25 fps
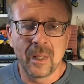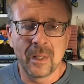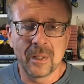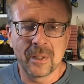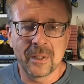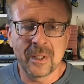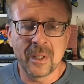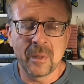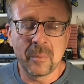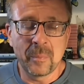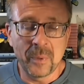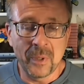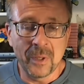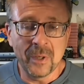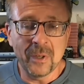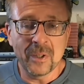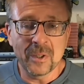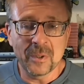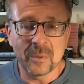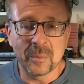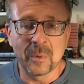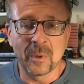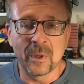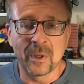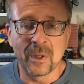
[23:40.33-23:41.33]
St.
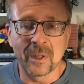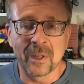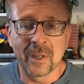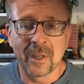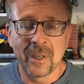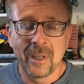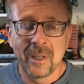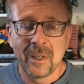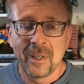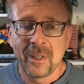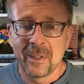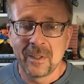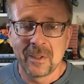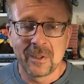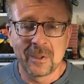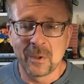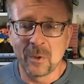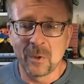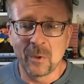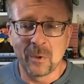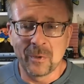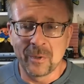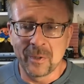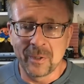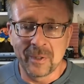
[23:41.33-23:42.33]
Petersburg.
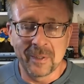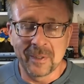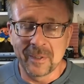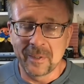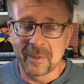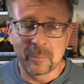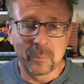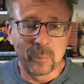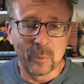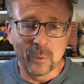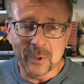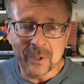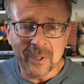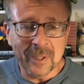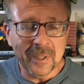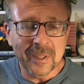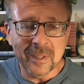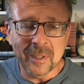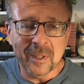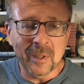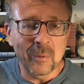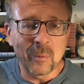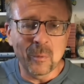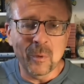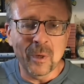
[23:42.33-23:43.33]
So Putin
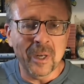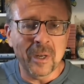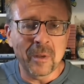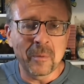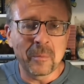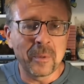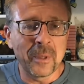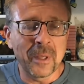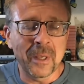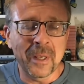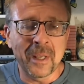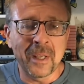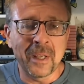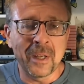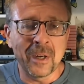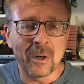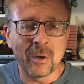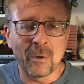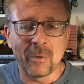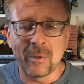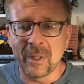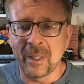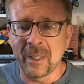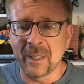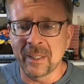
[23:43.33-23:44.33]
didn't want to be a
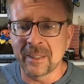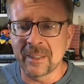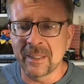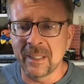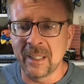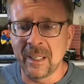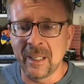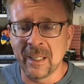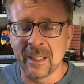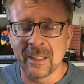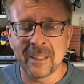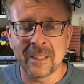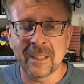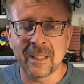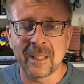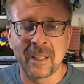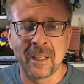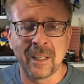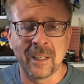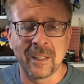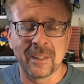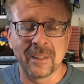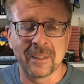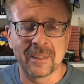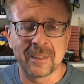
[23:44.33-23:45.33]
hero like
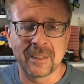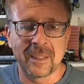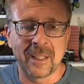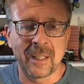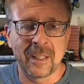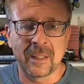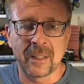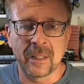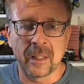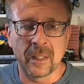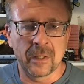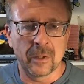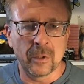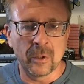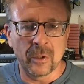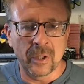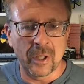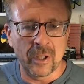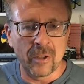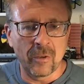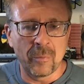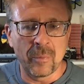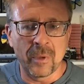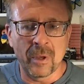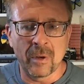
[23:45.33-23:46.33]
Zelensky and said, "Don't
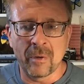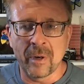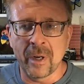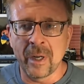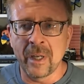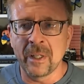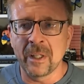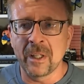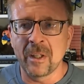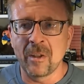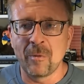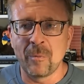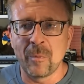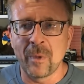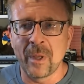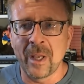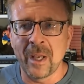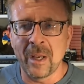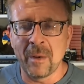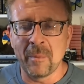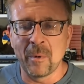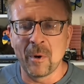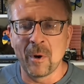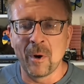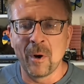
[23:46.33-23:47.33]
give me a ride, give me
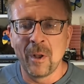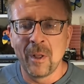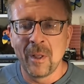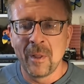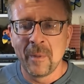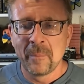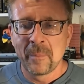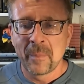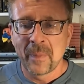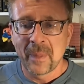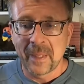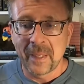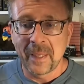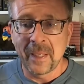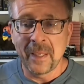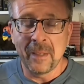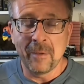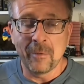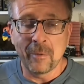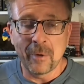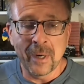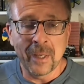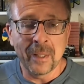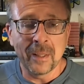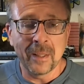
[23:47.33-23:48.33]
ammo." He
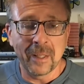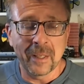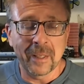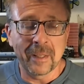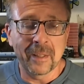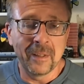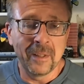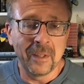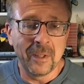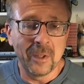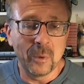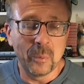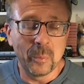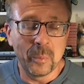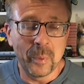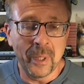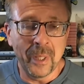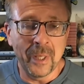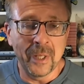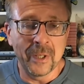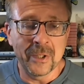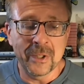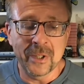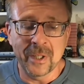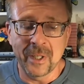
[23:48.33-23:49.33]
ran like a little
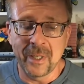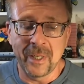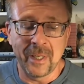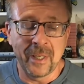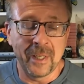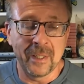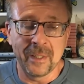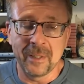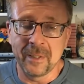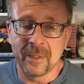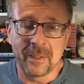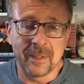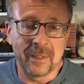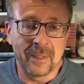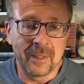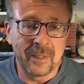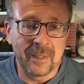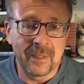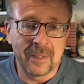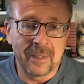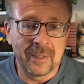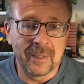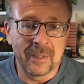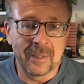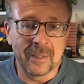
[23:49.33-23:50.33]
bitch, and
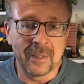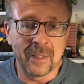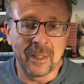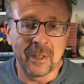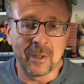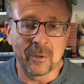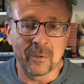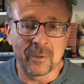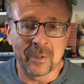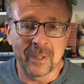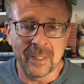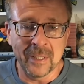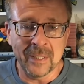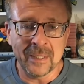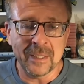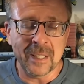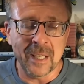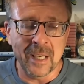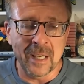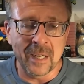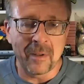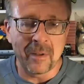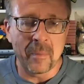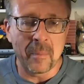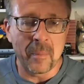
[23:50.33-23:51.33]
this
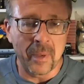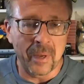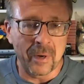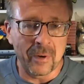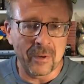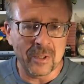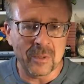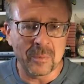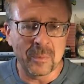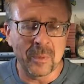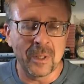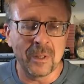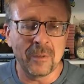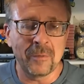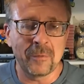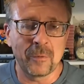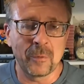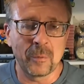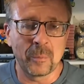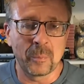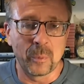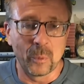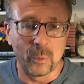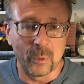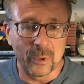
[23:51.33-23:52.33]
kind of embarrassment
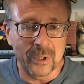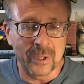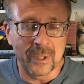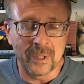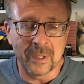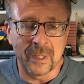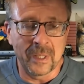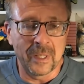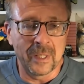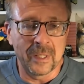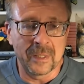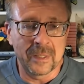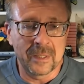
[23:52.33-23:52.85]
for Putin